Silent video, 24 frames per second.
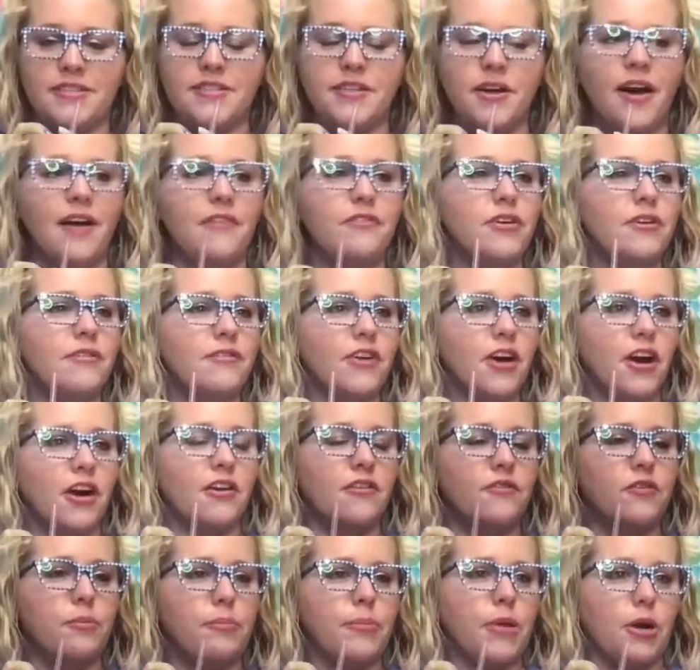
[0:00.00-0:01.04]
So have you ever
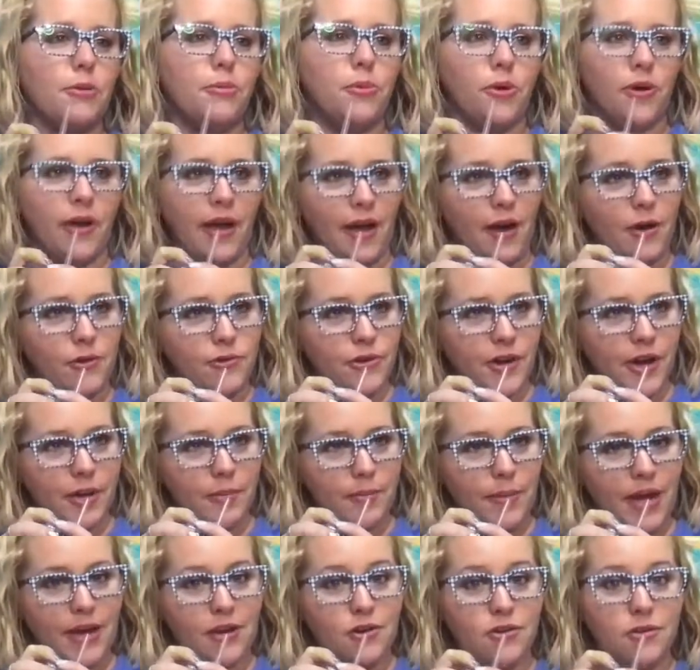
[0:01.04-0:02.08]
heard of a purple cow drink,
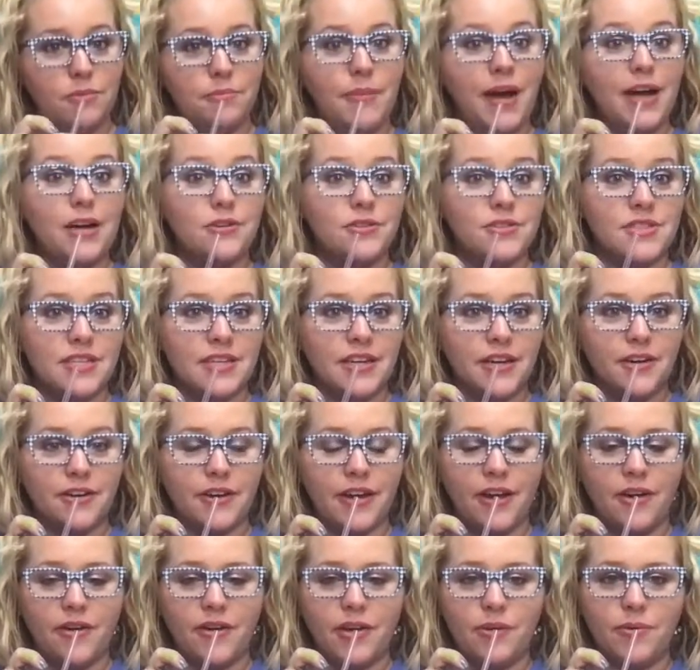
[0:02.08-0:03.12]
Michael? Michael's in here now.